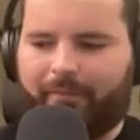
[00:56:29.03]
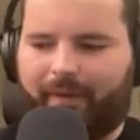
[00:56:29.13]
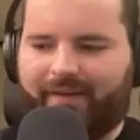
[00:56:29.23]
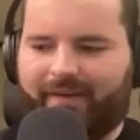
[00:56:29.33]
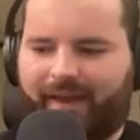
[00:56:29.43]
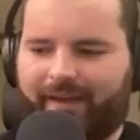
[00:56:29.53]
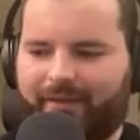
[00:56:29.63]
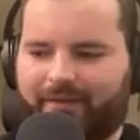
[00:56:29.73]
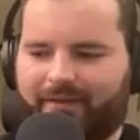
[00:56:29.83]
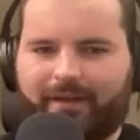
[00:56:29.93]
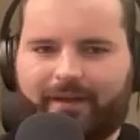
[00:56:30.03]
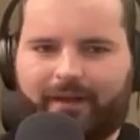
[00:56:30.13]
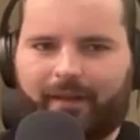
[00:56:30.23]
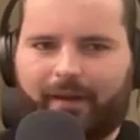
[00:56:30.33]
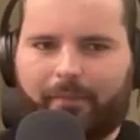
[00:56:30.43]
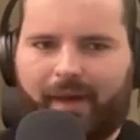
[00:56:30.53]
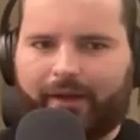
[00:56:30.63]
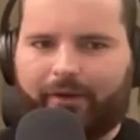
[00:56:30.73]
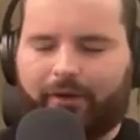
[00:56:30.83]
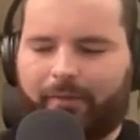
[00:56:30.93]
My tag is Glen Mac
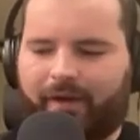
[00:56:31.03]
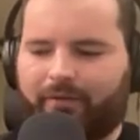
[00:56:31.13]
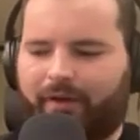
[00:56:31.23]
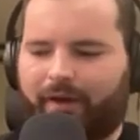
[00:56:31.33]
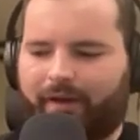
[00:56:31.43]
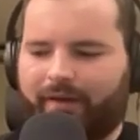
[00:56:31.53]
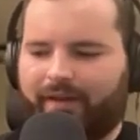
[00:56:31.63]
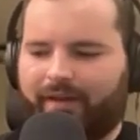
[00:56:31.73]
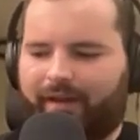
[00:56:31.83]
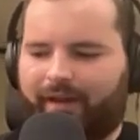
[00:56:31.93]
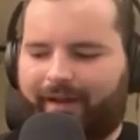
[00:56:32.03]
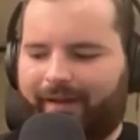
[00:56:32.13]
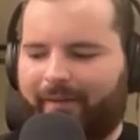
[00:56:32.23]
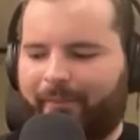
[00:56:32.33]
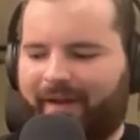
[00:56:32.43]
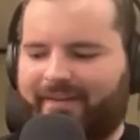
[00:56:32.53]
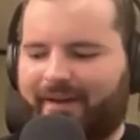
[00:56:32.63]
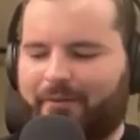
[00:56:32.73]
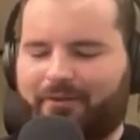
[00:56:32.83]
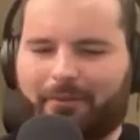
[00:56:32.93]
Herpetofauna. My tag
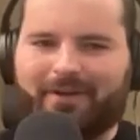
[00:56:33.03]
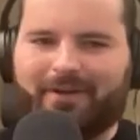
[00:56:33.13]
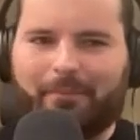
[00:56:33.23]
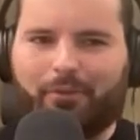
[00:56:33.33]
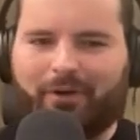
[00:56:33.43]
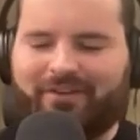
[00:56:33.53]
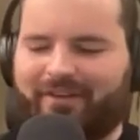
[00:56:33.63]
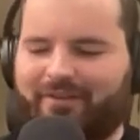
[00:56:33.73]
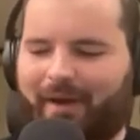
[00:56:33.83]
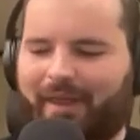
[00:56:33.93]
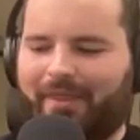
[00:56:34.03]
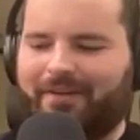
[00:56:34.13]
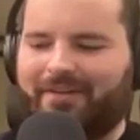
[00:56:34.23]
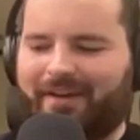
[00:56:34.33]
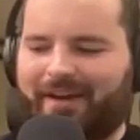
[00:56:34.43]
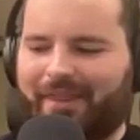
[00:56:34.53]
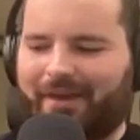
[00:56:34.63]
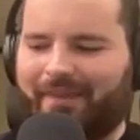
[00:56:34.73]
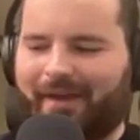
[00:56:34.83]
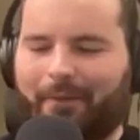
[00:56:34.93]
was originally poisonous pythons, and I
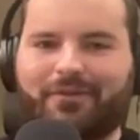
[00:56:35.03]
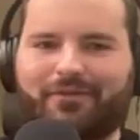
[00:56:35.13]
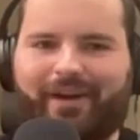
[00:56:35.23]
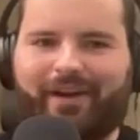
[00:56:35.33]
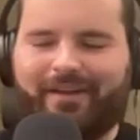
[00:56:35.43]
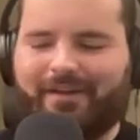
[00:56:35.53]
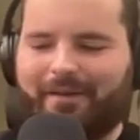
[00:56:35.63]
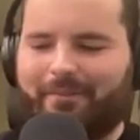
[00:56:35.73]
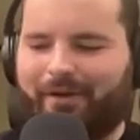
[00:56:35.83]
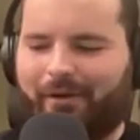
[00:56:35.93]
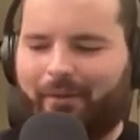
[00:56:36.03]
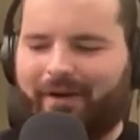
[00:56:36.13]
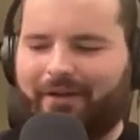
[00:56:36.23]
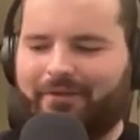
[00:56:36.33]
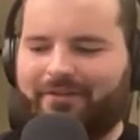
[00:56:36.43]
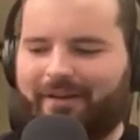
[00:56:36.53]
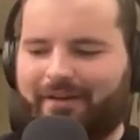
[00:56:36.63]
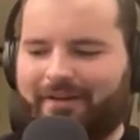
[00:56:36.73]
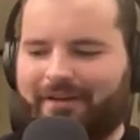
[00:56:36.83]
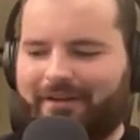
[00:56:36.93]
thought that was funny, but no one else did.
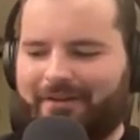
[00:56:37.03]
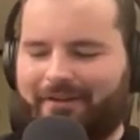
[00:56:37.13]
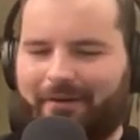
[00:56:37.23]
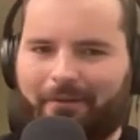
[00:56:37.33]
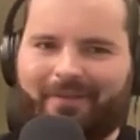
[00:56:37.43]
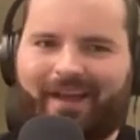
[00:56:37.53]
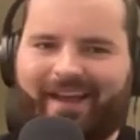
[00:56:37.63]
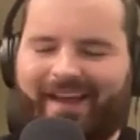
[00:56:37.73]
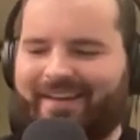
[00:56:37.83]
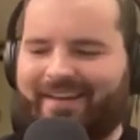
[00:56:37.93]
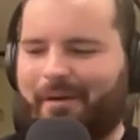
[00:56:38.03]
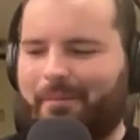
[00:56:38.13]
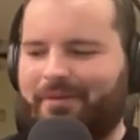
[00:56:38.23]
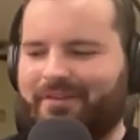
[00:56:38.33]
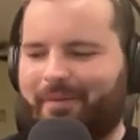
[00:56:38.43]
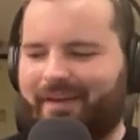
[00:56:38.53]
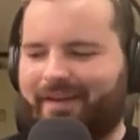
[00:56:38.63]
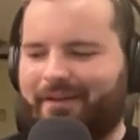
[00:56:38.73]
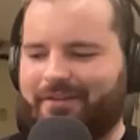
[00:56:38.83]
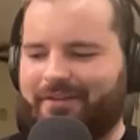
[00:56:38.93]
So I had to come up with something
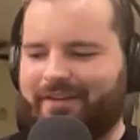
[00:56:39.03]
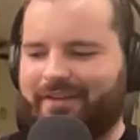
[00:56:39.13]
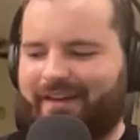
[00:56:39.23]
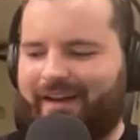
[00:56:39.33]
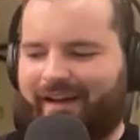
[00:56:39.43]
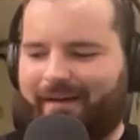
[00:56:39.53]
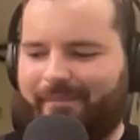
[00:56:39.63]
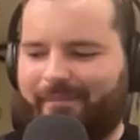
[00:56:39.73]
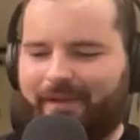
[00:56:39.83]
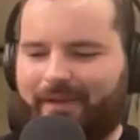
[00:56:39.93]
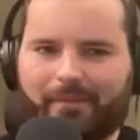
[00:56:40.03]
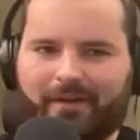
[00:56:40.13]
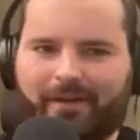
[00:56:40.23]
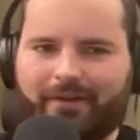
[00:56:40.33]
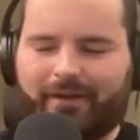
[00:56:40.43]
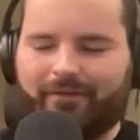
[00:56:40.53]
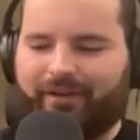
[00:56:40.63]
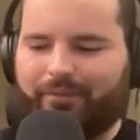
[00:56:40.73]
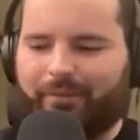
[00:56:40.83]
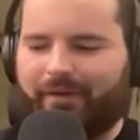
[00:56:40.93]
else. Glen McClellan on
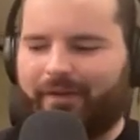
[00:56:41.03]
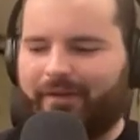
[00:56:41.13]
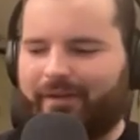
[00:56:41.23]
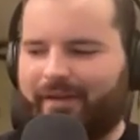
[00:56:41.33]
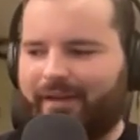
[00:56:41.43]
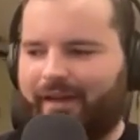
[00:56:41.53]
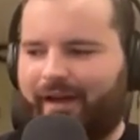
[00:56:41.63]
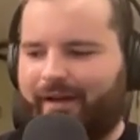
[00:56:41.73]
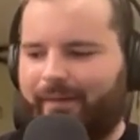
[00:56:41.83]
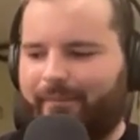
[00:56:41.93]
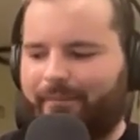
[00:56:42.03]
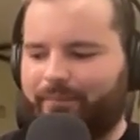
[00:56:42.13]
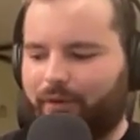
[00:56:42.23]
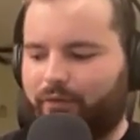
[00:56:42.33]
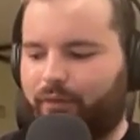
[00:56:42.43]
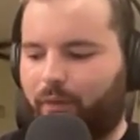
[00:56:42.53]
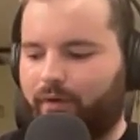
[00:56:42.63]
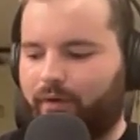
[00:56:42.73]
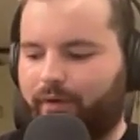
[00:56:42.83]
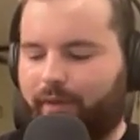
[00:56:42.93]
Facebook. Um,
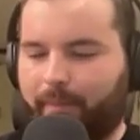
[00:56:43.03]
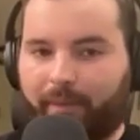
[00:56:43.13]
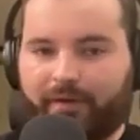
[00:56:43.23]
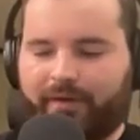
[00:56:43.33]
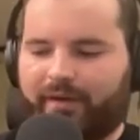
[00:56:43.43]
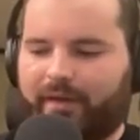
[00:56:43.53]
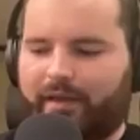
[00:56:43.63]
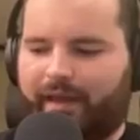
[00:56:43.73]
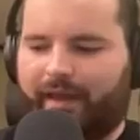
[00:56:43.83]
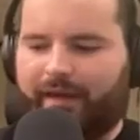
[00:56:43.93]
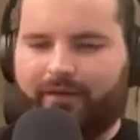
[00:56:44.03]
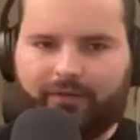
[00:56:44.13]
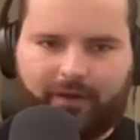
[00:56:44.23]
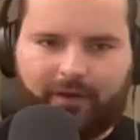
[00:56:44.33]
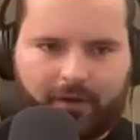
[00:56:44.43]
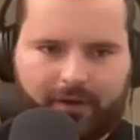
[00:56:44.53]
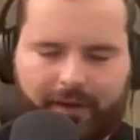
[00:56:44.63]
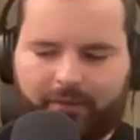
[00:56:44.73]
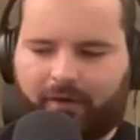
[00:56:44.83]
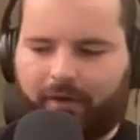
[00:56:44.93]
for the book, it is available on
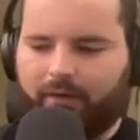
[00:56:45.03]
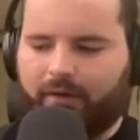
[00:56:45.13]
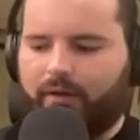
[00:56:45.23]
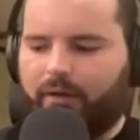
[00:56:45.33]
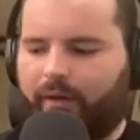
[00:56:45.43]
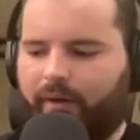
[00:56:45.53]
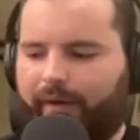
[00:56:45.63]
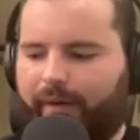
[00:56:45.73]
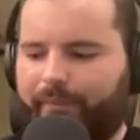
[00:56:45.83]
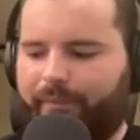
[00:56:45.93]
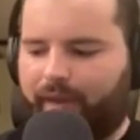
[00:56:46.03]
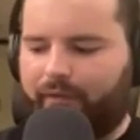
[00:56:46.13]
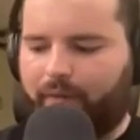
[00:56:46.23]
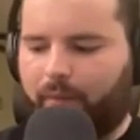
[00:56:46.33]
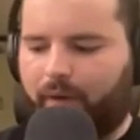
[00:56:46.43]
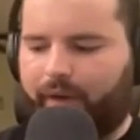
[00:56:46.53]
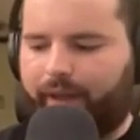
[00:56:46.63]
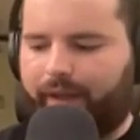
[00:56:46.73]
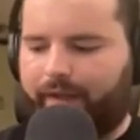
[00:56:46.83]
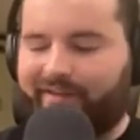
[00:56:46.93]
Amazon. If you want
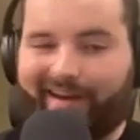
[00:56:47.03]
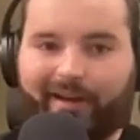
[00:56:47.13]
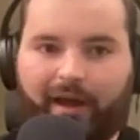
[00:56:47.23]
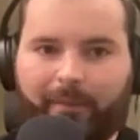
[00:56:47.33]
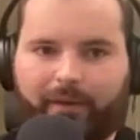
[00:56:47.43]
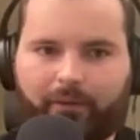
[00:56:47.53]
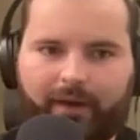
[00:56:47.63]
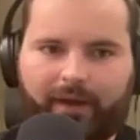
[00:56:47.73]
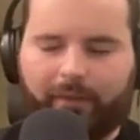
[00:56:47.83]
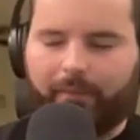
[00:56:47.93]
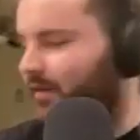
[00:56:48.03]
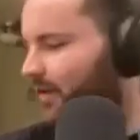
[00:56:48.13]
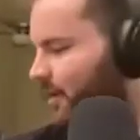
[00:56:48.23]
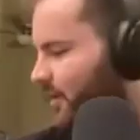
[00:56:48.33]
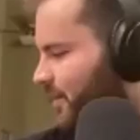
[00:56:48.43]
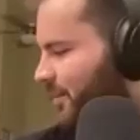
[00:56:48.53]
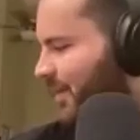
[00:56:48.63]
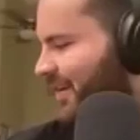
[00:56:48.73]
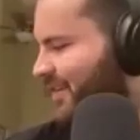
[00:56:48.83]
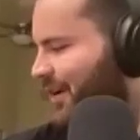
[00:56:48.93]
a signed copy, you can either message
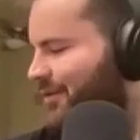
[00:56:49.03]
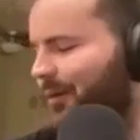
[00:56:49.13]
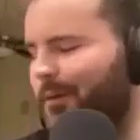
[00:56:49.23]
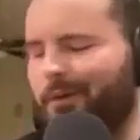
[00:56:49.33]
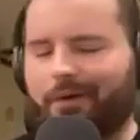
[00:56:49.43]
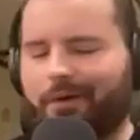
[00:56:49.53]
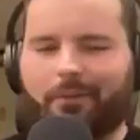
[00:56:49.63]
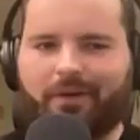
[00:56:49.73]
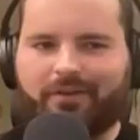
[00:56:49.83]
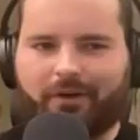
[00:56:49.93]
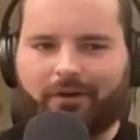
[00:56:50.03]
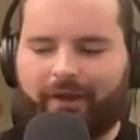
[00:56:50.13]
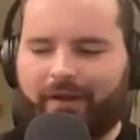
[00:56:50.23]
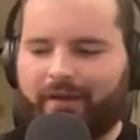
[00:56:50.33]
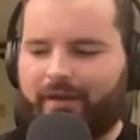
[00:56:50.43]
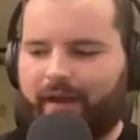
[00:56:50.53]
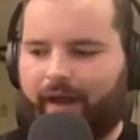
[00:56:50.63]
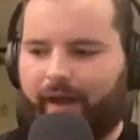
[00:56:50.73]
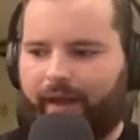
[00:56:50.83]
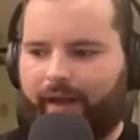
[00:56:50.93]
myself or Russ Curley.
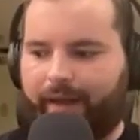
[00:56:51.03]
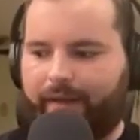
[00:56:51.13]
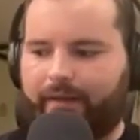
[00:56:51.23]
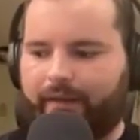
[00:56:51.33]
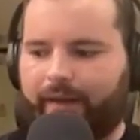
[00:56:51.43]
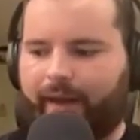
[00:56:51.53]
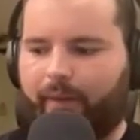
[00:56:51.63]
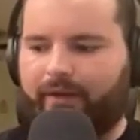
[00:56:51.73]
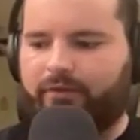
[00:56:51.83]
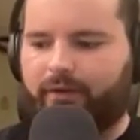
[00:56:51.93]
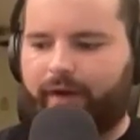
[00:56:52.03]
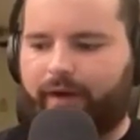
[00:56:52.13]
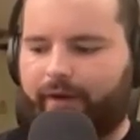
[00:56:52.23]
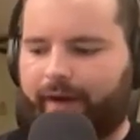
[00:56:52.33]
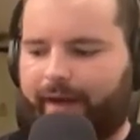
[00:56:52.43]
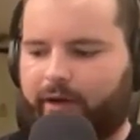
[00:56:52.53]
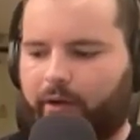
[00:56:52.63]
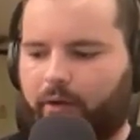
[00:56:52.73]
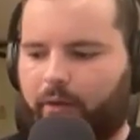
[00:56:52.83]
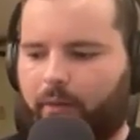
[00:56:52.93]
And likewise for
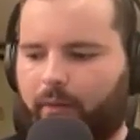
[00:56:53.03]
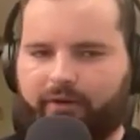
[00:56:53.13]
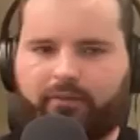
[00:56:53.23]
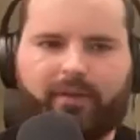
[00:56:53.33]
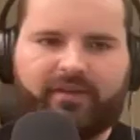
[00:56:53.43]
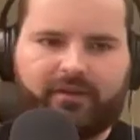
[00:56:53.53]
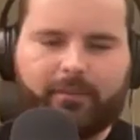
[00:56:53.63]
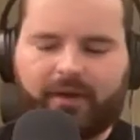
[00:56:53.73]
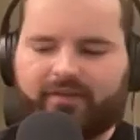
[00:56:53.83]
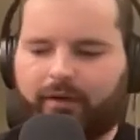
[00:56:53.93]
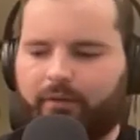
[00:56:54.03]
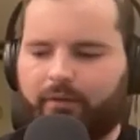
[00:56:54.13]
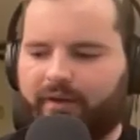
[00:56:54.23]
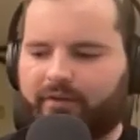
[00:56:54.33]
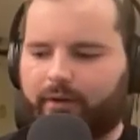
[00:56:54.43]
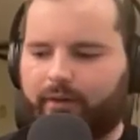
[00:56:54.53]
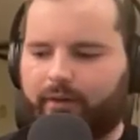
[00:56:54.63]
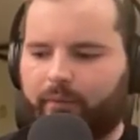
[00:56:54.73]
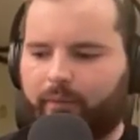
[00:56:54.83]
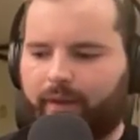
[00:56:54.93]
international orders, message myself or Russ Curley,
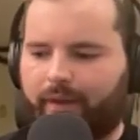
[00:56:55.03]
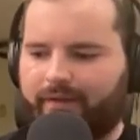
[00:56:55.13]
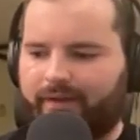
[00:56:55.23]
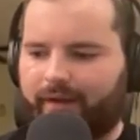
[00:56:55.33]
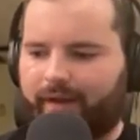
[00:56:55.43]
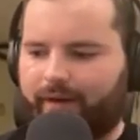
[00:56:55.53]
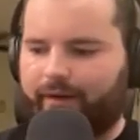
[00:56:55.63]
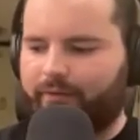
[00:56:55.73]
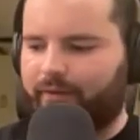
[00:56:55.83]
and we can get you taken care of.